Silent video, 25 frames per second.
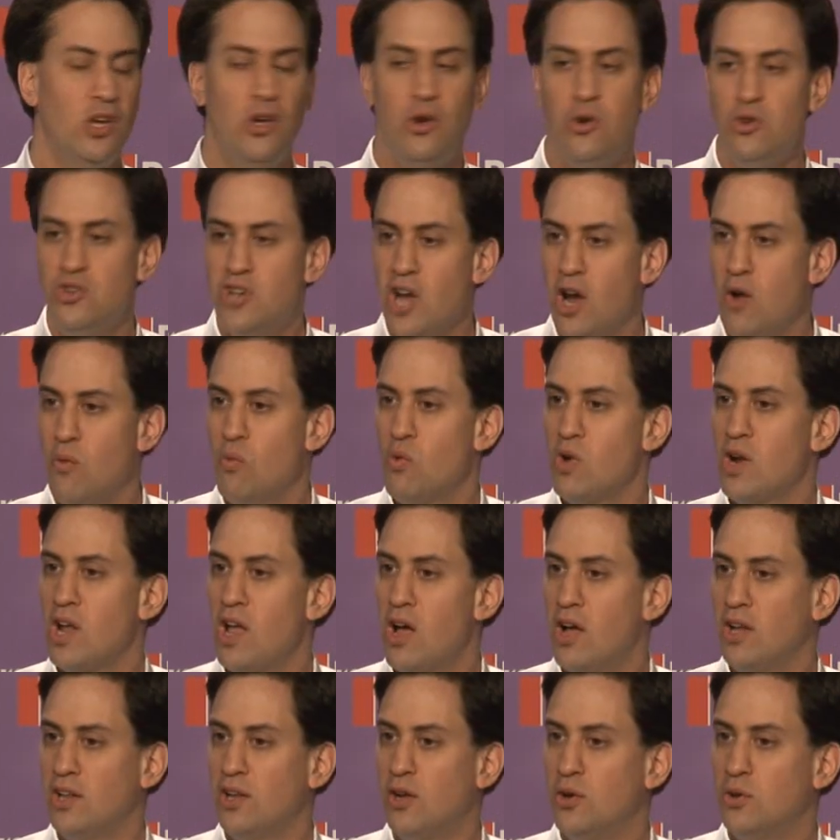who don't
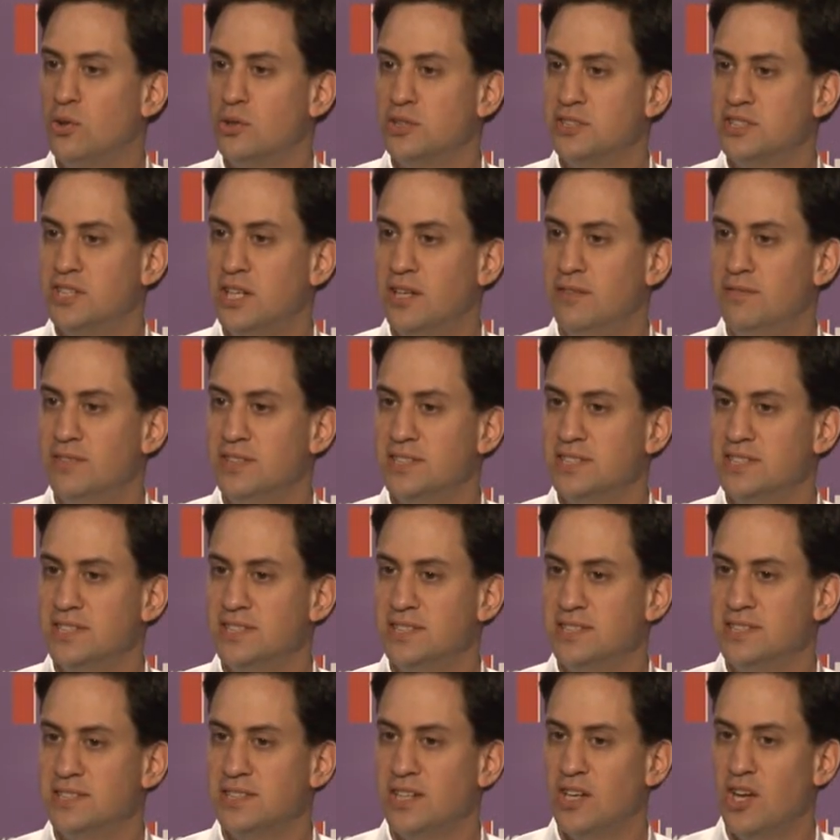rely on local
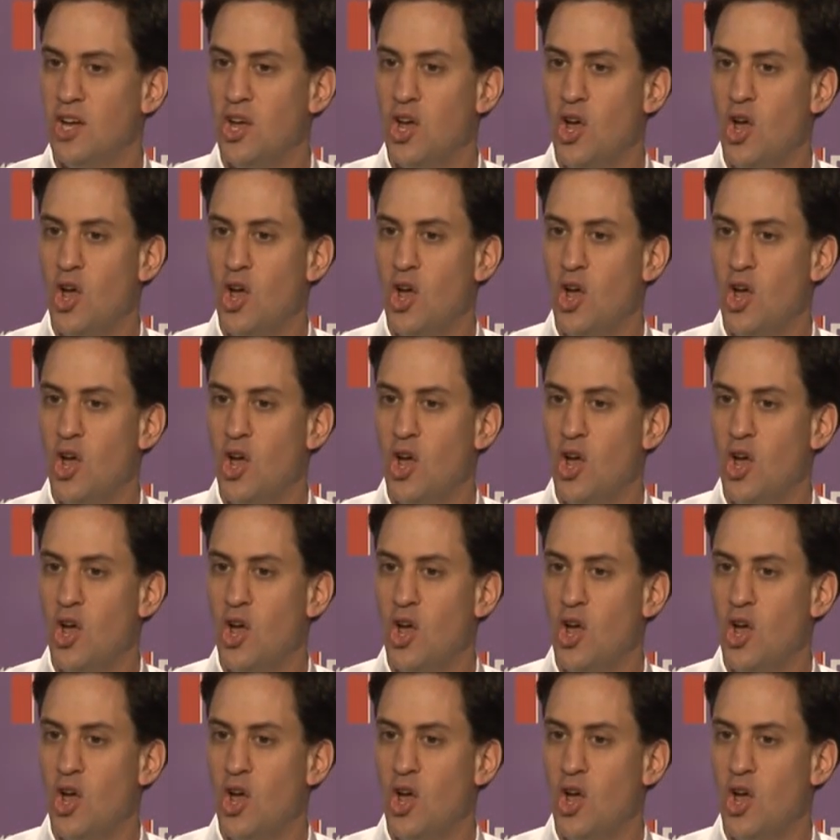services,